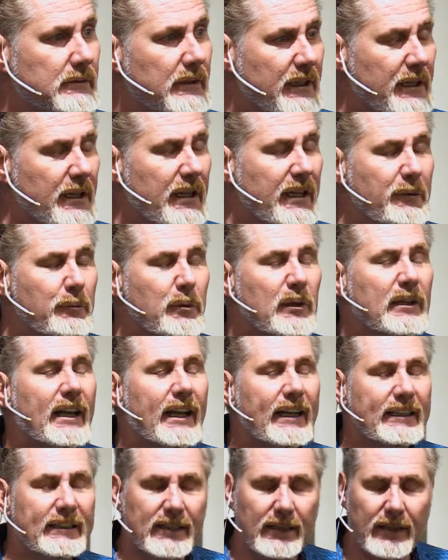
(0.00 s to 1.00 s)
He, he would
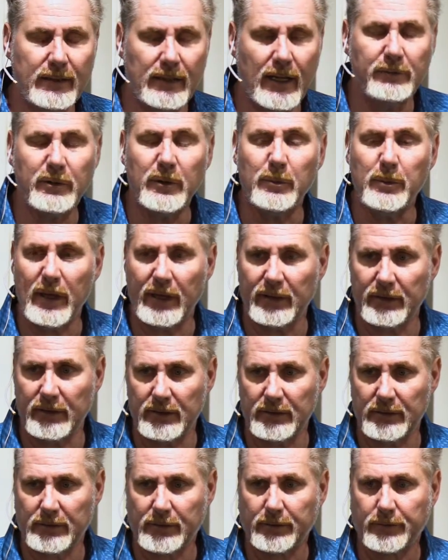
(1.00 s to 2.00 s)
like to love you
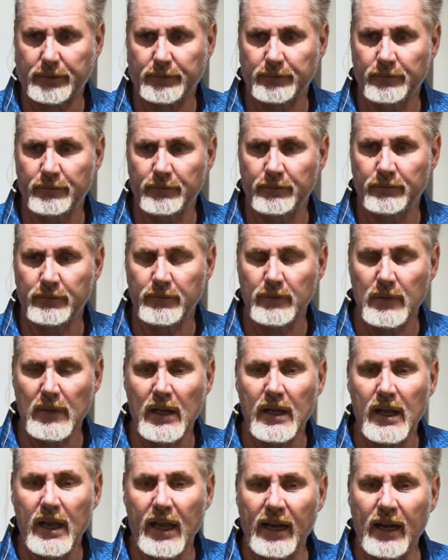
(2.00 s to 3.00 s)
better.
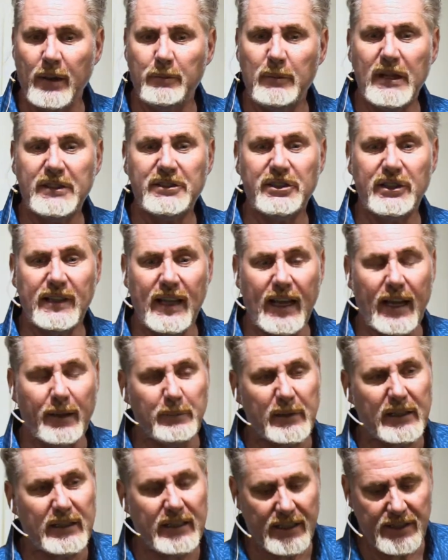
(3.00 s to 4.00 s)
And I mention that
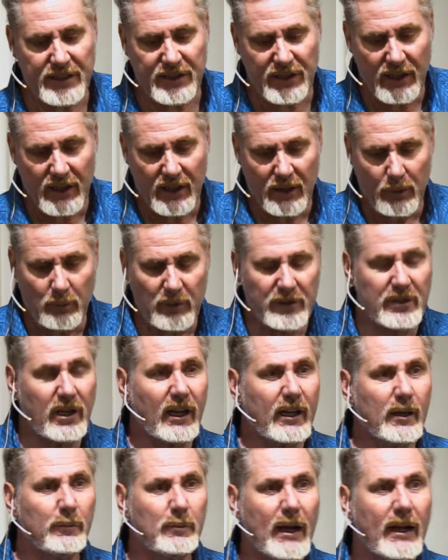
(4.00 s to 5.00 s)
because we're
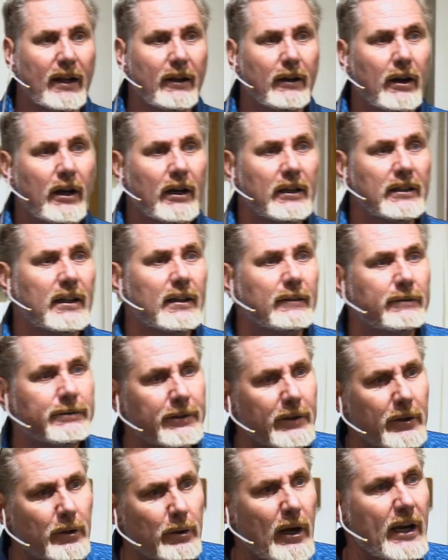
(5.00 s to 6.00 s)
talking about our love
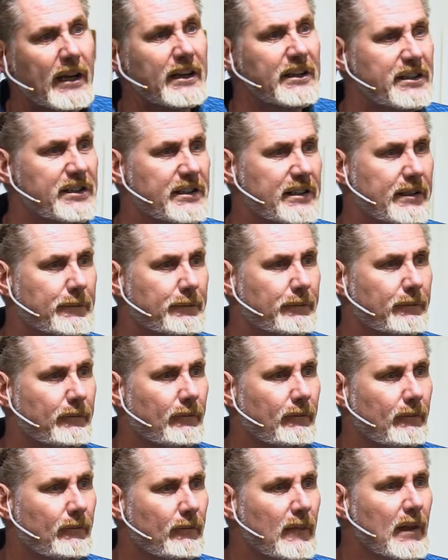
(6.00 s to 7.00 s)
for Christ.
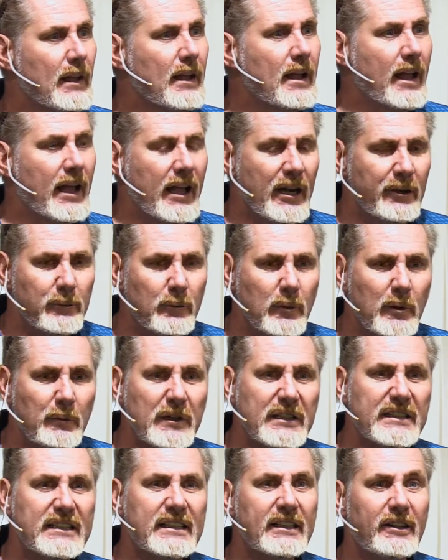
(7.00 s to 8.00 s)
And when
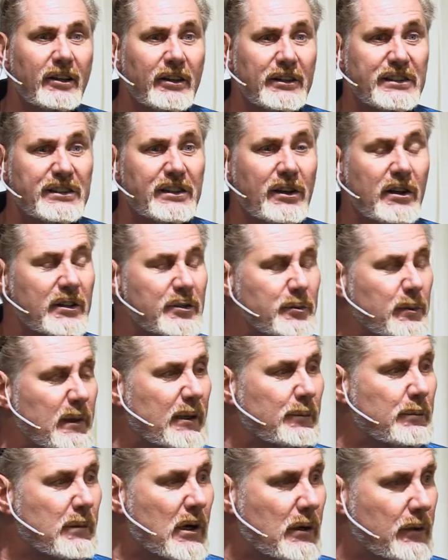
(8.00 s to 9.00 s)
we sing our songs, we
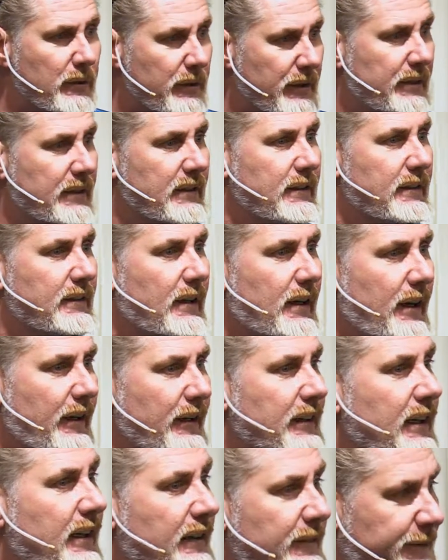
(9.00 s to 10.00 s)
emote
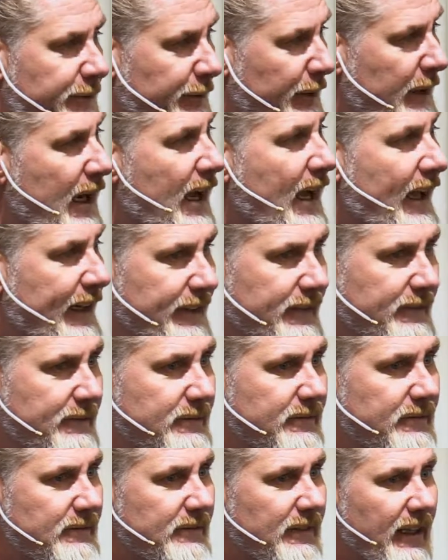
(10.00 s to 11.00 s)
our love for God
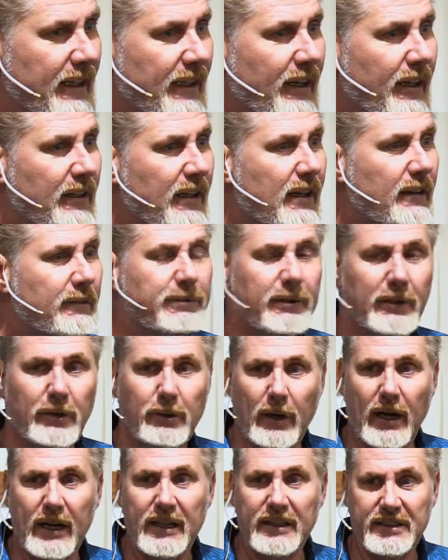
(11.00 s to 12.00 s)
and our love for
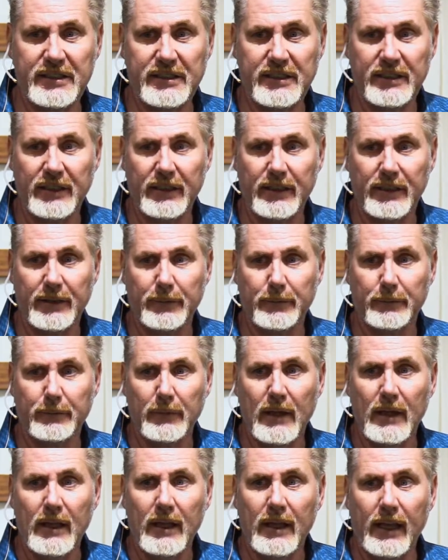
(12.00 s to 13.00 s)
Christ.
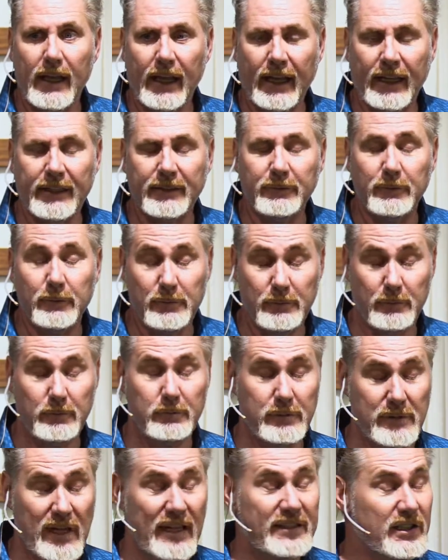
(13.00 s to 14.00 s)
And
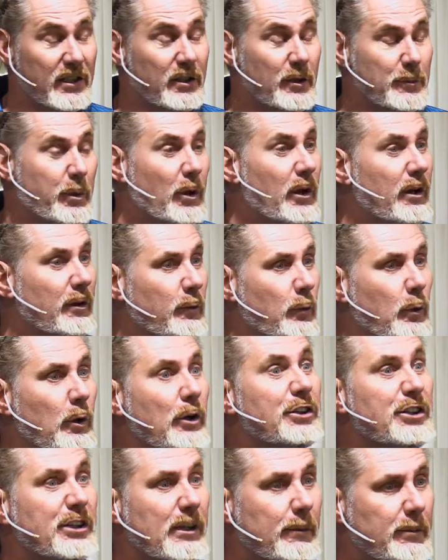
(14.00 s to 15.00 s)
that's a good part of
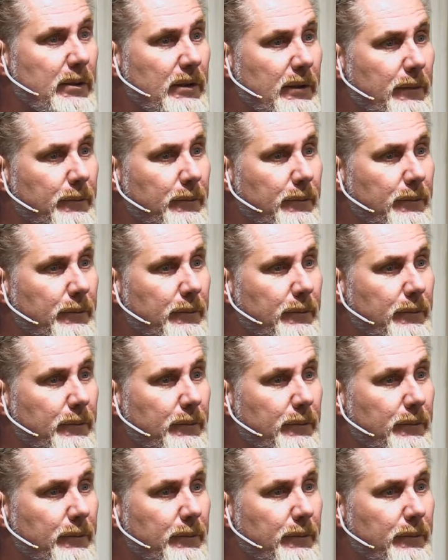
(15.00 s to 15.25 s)
worship.